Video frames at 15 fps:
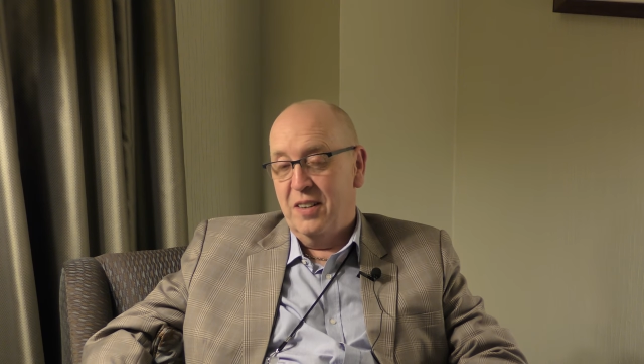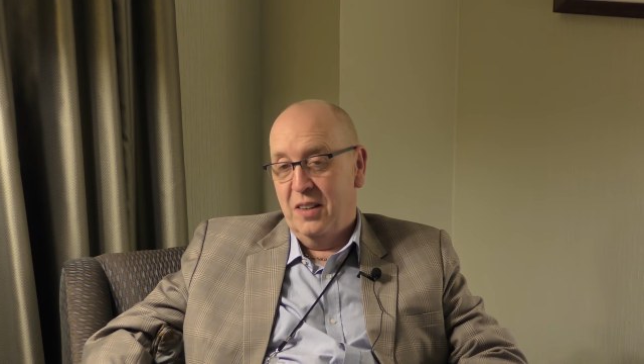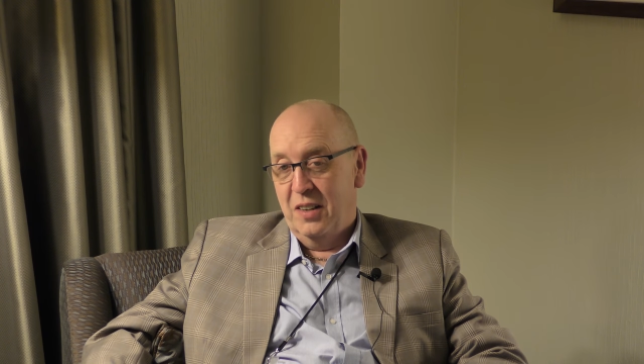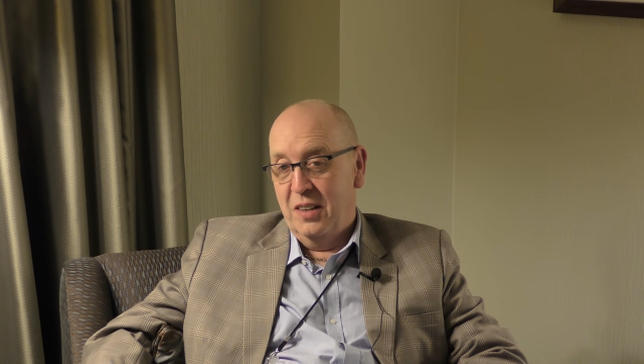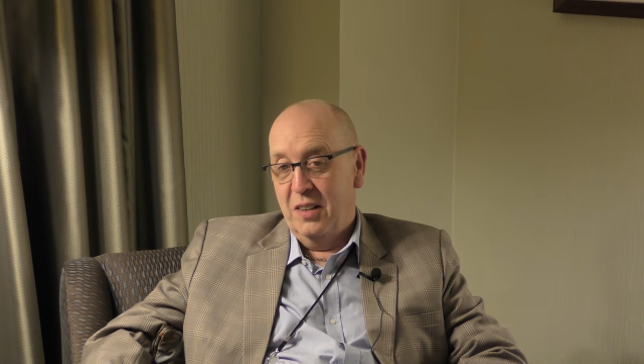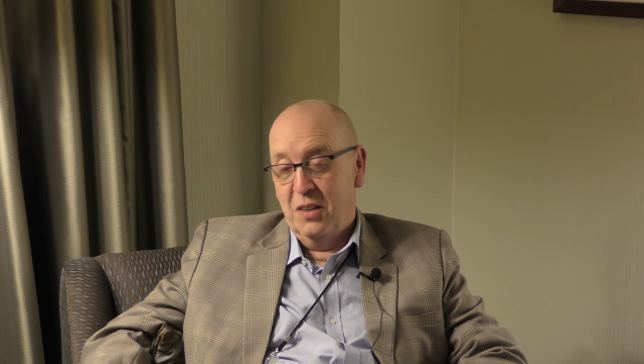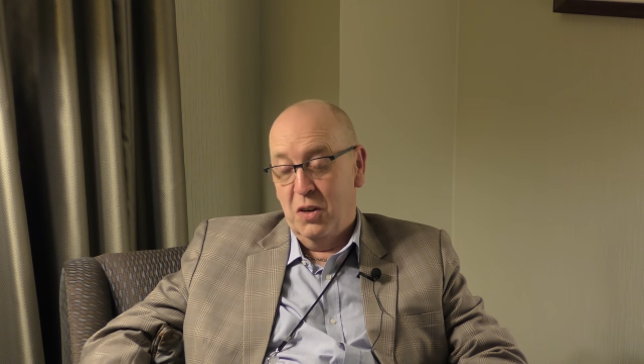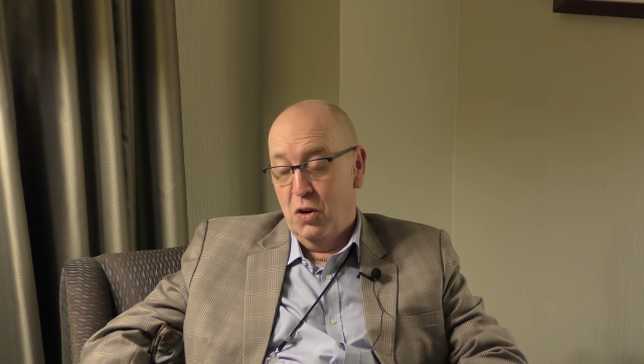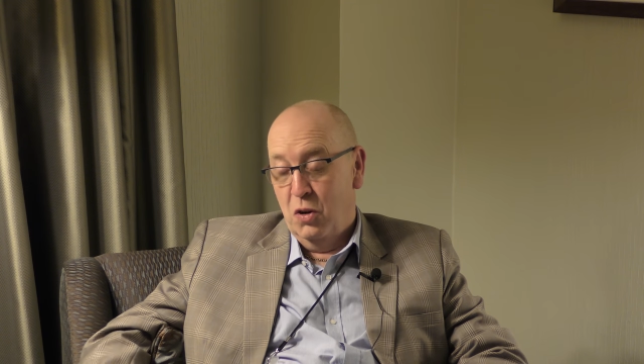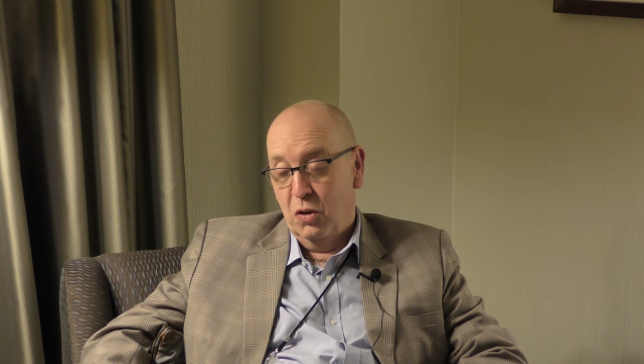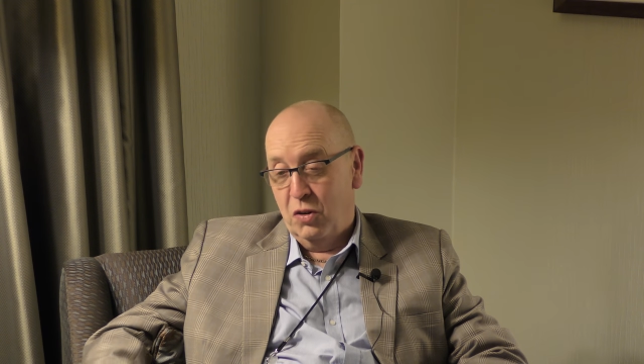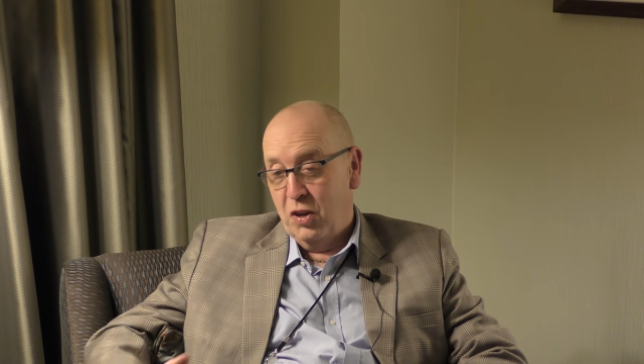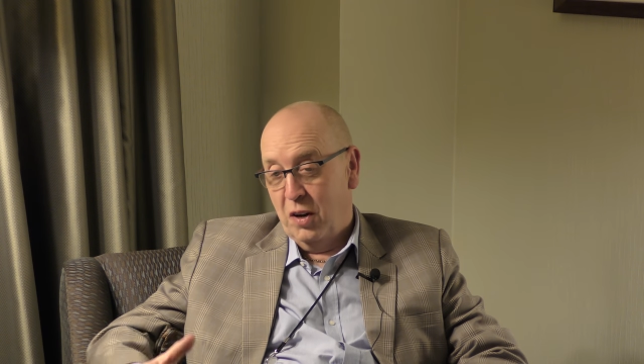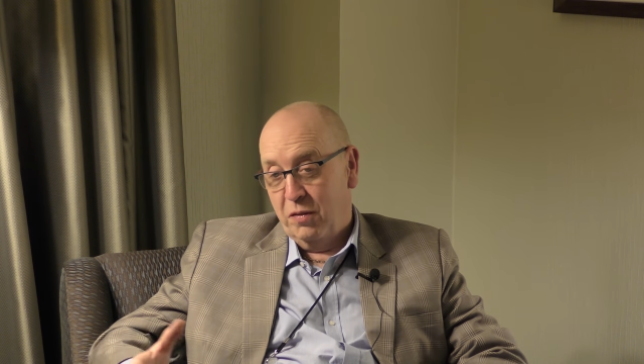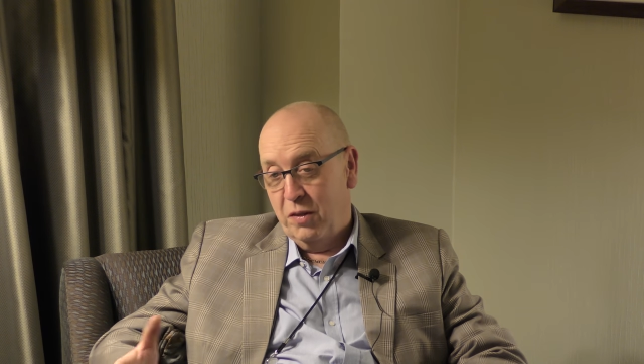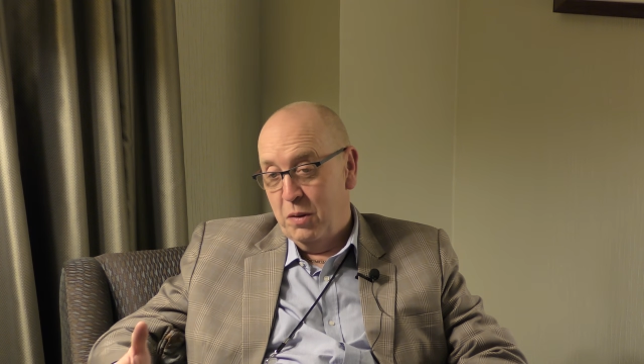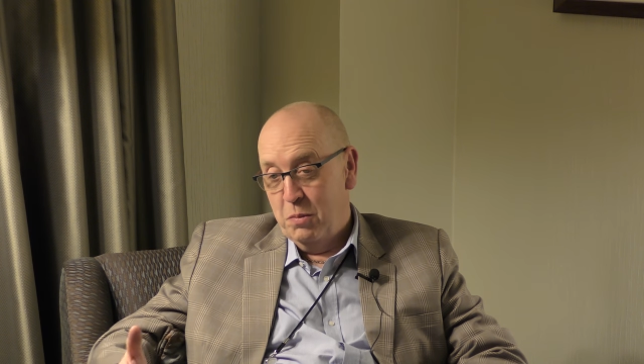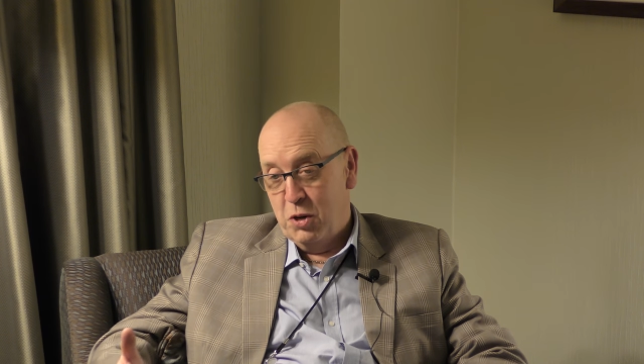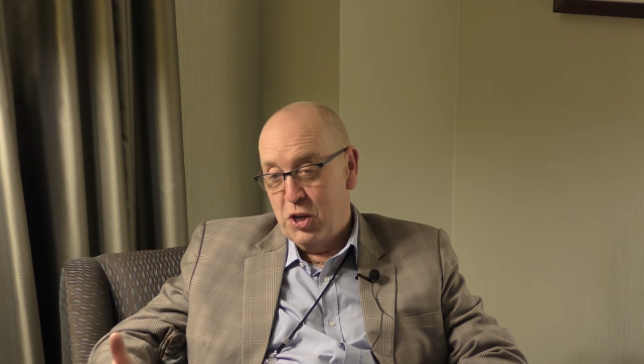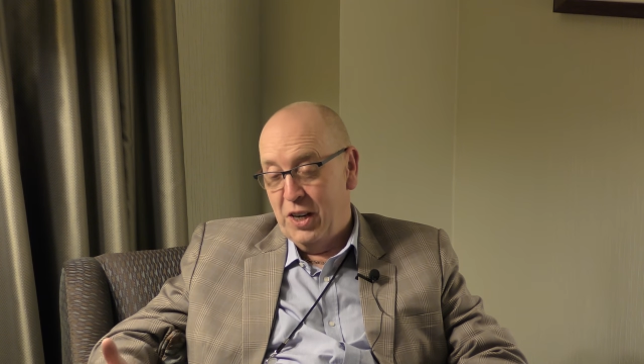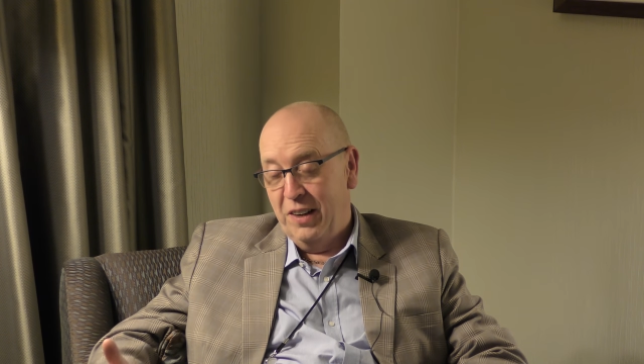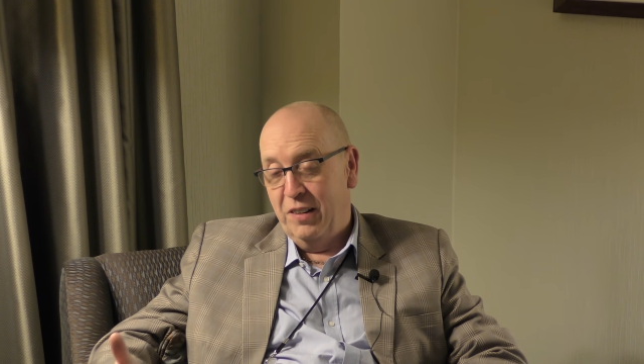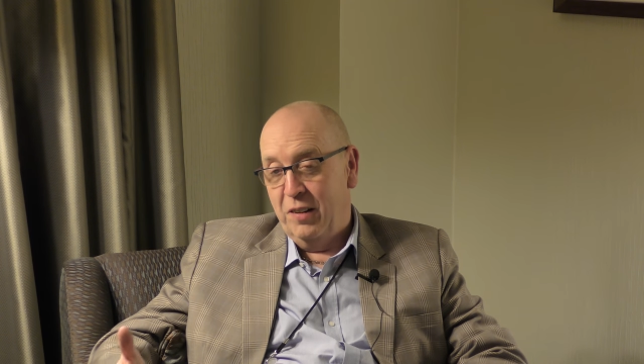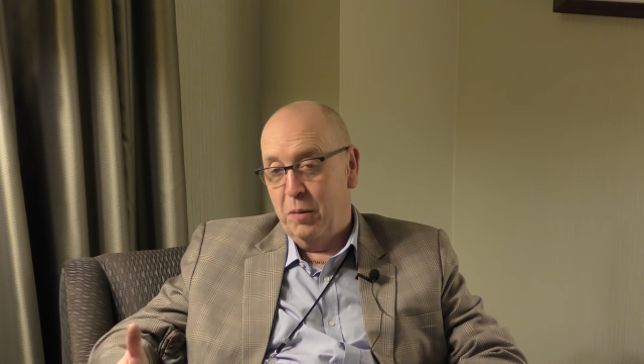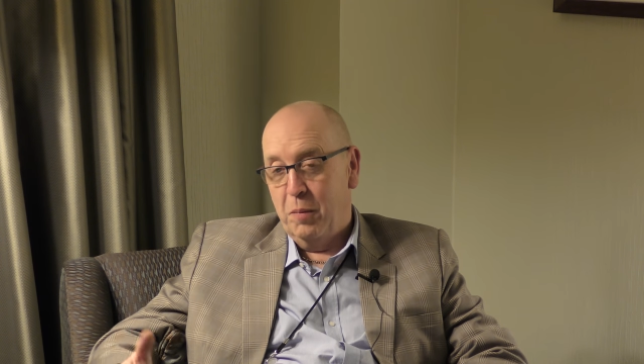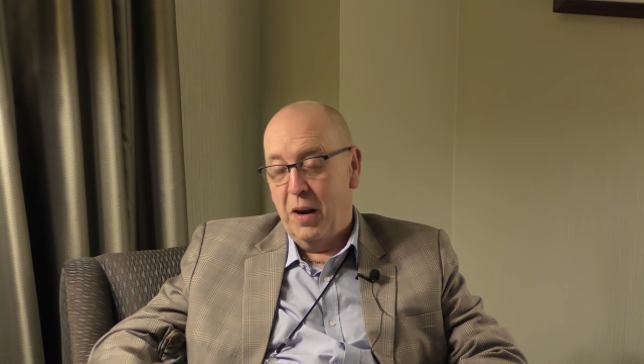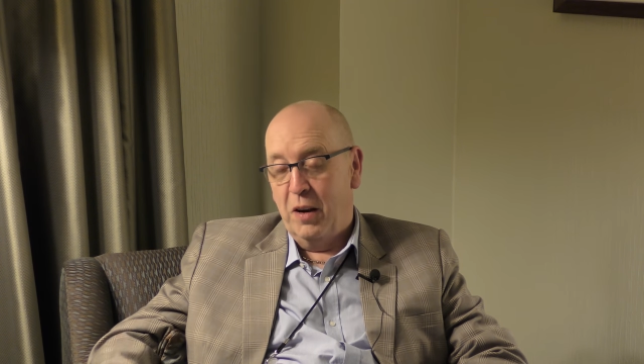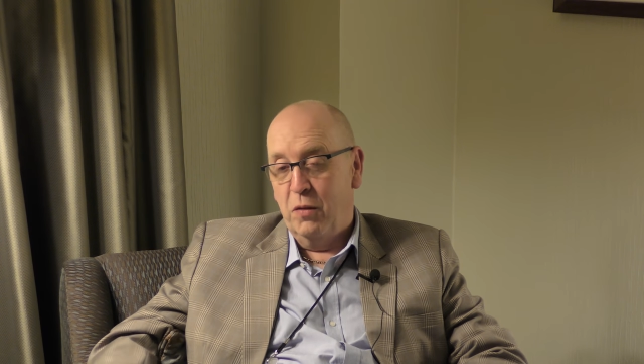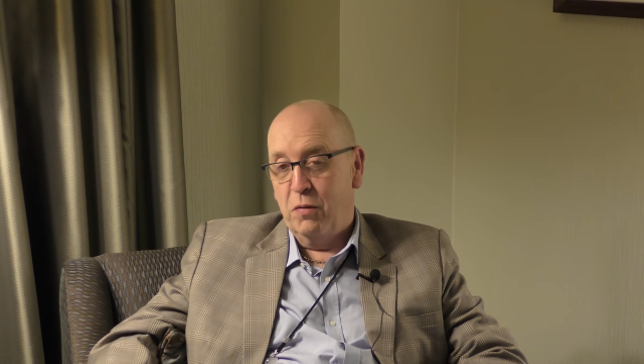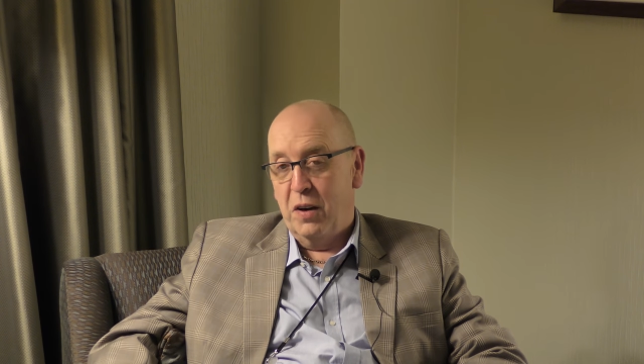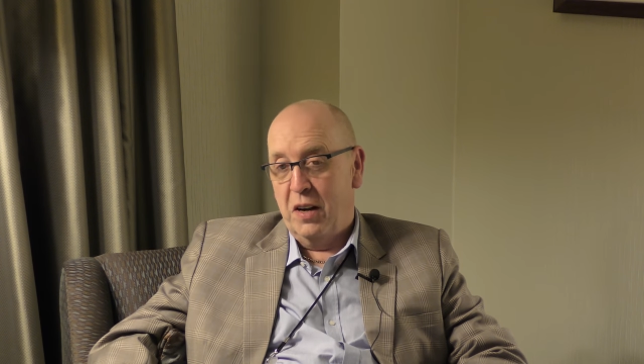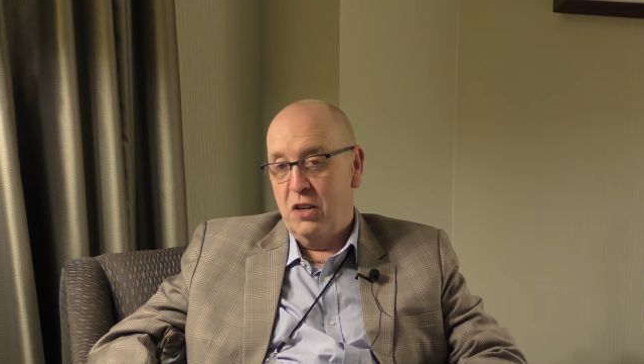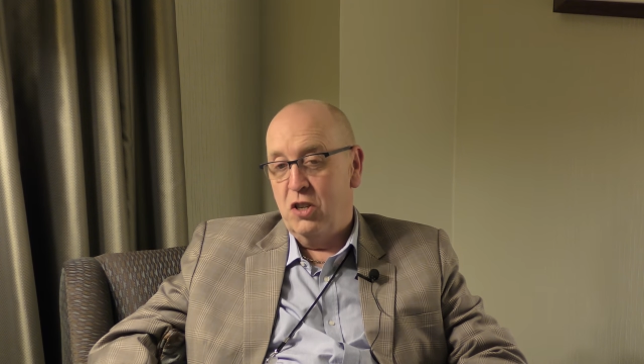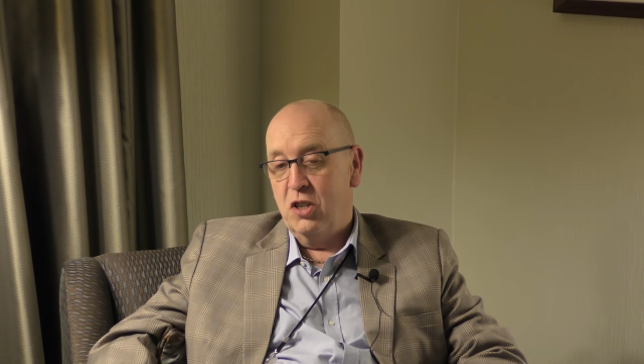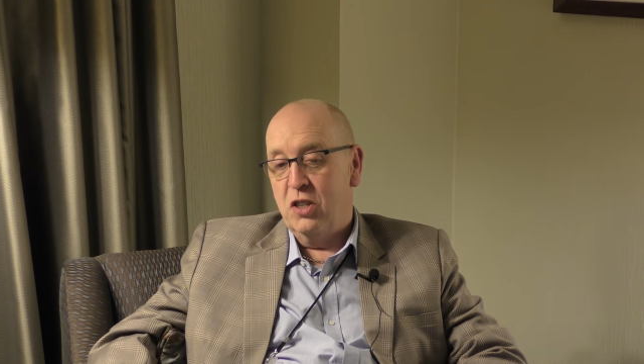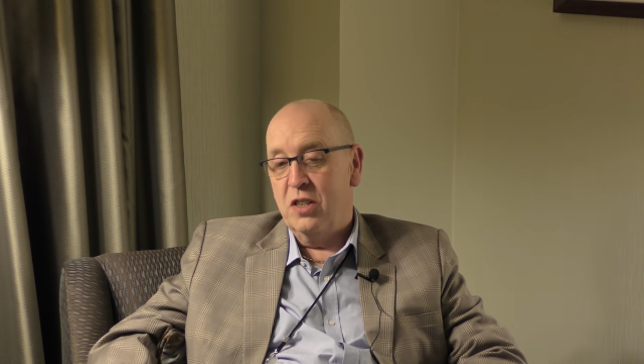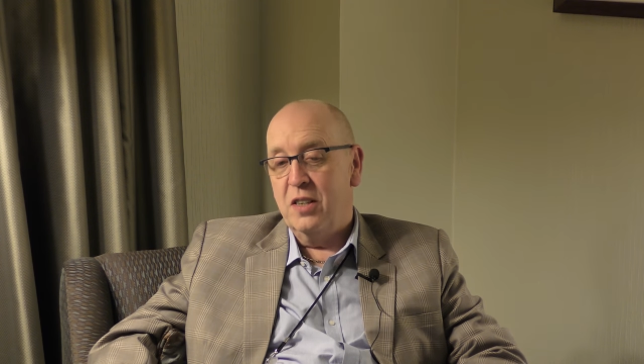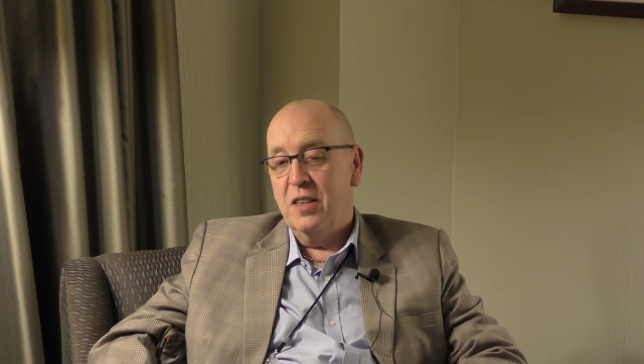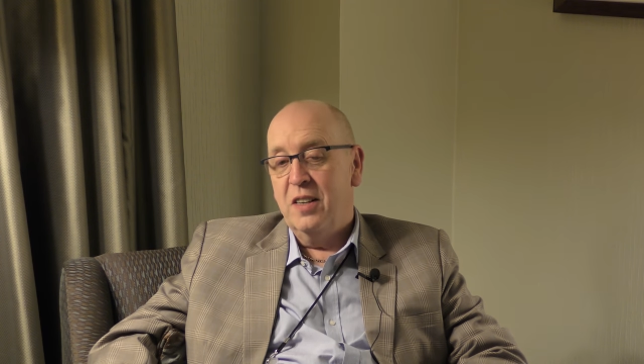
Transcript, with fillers: and looked after the machines that manufactured